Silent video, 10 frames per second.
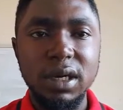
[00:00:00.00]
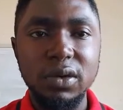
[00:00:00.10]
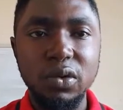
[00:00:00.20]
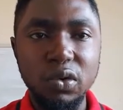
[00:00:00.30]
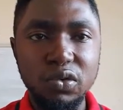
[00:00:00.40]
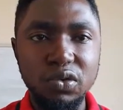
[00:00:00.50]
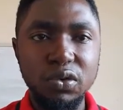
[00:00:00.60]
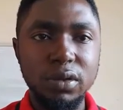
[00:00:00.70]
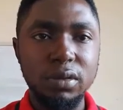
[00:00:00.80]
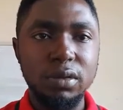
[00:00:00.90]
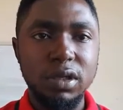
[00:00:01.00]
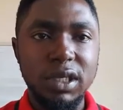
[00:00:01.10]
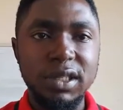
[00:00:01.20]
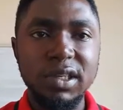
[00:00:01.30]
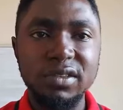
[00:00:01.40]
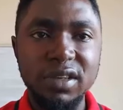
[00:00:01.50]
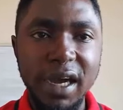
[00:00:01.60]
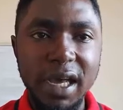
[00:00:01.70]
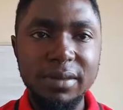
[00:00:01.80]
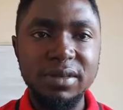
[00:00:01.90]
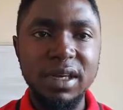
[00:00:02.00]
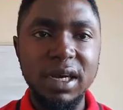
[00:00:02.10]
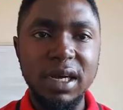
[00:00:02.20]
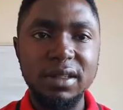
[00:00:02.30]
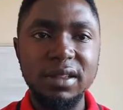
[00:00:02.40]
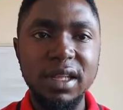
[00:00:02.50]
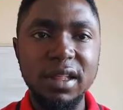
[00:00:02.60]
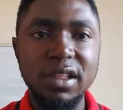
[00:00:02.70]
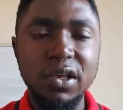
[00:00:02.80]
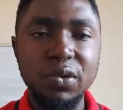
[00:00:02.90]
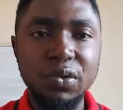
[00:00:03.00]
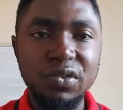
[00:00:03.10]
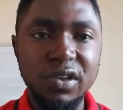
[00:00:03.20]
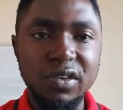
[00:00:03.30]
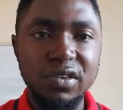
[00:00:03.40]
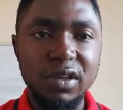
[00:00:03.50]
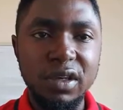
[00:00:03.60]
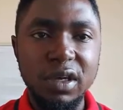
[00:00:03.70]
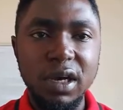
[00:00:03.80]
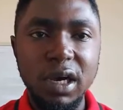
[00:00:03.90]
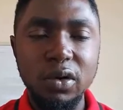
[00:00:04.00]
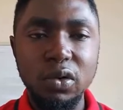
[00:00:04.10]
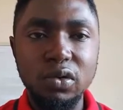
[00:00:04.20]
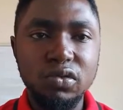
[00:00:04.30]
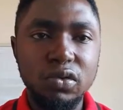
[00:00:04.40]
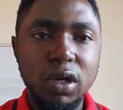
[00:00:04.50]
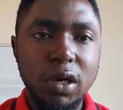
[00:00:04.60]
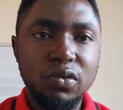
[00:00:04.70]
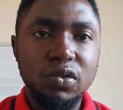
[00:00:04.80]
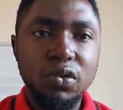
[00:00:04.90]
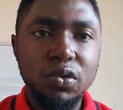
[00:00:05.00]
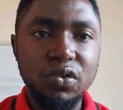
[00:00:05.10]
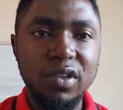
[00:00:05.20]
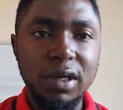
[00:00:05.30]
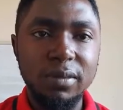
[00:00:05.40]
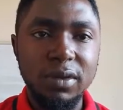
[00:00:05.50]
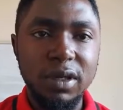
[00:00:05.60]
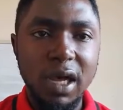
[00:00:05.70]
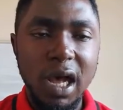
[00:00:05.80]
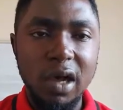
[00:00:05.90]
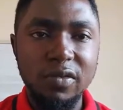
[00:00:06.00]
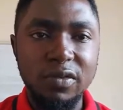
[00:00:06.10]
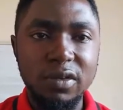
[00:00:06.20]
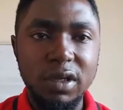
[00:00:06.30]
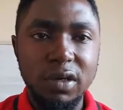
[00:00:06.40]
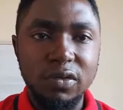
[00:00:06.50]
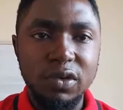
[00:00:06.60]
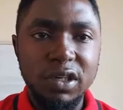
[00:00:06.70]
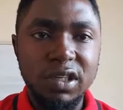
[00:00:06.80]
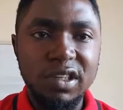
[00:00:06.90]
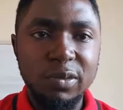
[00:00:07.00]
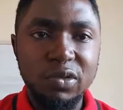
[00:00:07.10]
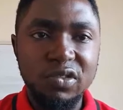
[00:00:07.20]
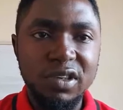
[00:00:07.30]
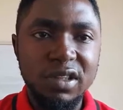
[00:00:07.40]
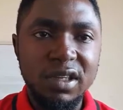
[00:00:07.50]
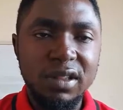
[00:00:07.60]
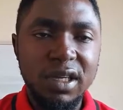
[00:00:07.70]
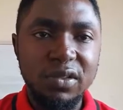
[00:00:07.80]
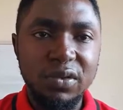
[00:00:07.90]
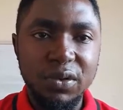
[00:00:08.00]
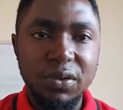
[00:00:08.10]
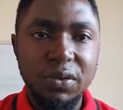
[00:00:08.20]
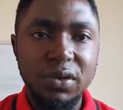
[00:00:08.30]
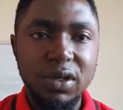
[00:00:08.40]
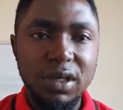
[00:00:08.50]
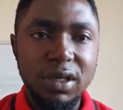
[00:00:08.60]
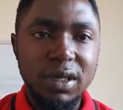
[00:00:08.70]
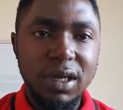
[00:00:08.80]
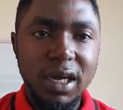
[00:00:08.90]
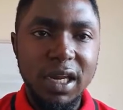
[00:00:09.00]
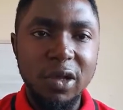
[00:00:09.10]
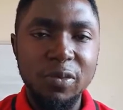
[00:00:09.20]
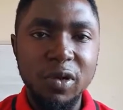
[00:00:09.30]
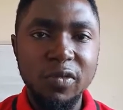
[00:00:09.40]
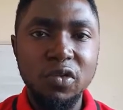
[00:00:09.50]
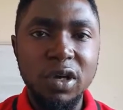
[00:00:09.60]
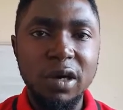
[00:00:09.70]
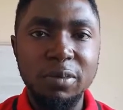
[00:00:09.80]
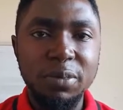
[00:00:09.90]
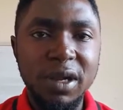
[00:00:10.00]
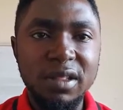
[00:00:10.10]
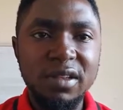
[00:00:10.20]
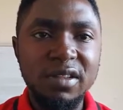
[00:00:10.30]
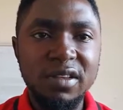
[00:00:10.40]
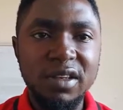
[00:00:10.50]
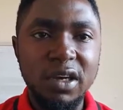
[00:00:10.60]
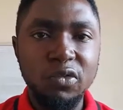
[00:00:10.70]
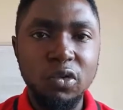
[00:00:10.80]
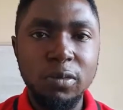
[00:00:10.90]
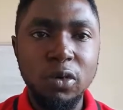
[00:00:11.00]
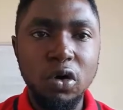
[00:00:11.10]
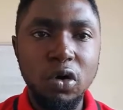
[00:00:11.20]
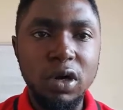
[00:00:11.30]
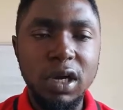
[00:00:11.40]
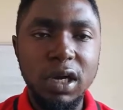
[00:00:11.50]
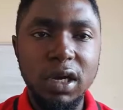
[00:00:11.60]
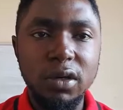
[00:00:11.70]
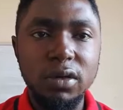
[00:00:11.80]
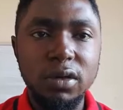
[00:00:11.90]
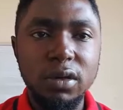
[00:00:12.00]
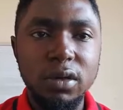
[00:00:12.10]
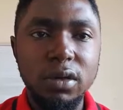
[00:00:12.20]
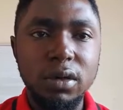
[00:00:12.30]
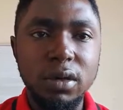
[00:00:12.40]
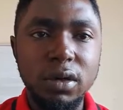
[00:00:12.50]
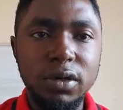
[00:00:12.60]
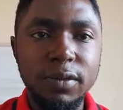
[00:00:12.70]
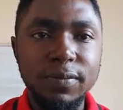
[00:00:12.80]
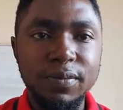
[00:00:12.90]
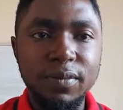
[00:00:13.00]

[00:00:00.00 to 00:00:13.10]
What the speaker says: and also the types and then the uses, and also how to use them. I've already demonstrated that to you, and I believe you can practice this at home on and on.